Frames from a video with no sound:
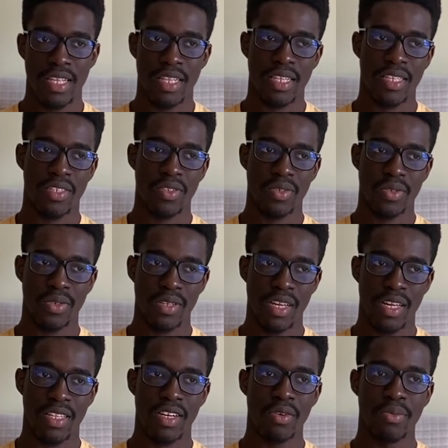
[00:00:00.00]
So yeah,
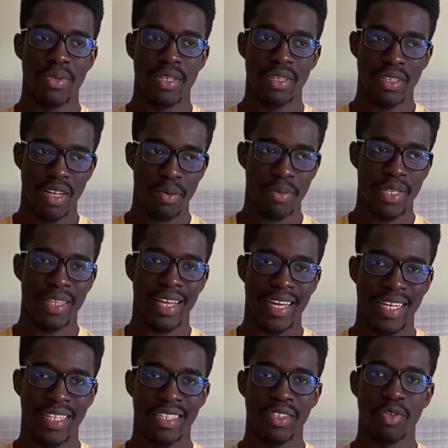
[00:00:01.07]
that'll be
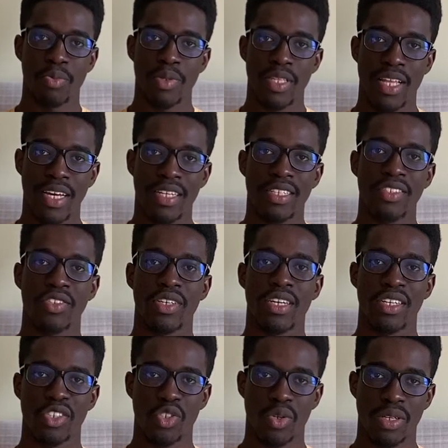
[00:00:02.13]
likely. You'll be likely to get a
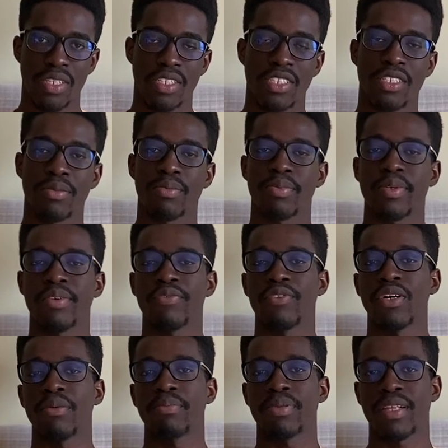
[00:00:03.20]
scholarship if you
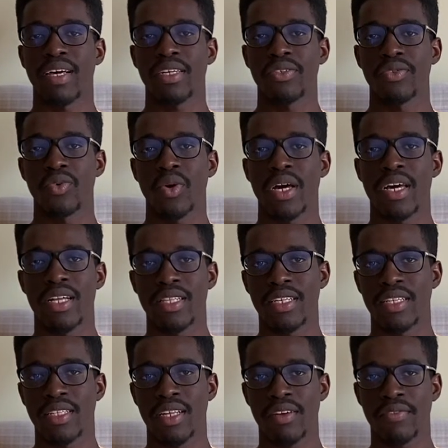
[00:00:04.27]
apply, early
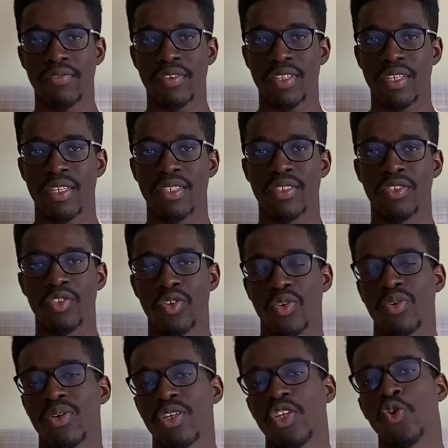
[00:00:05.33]
enough, and then
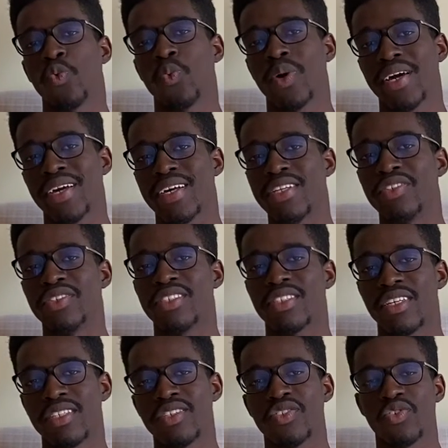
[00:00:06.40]
you work and you
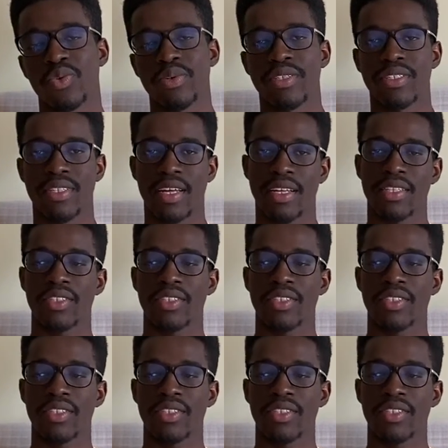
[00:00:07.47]
study towards that.